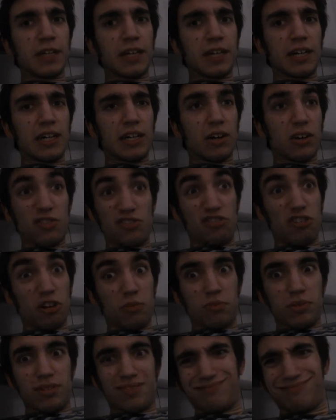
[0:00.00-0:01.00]
Or
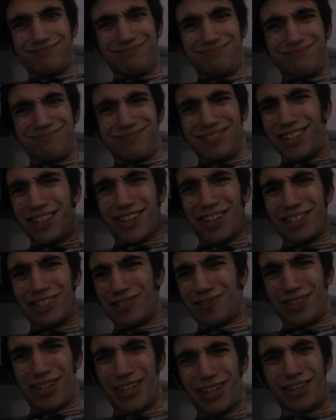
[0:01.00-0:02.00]
jobs. You know, I
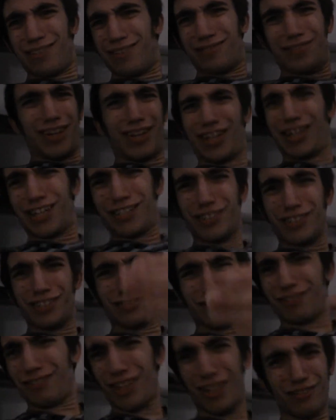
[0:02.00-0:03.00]
don't know what you're doing
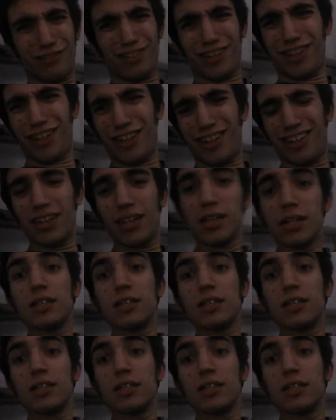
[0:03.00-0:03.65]
really.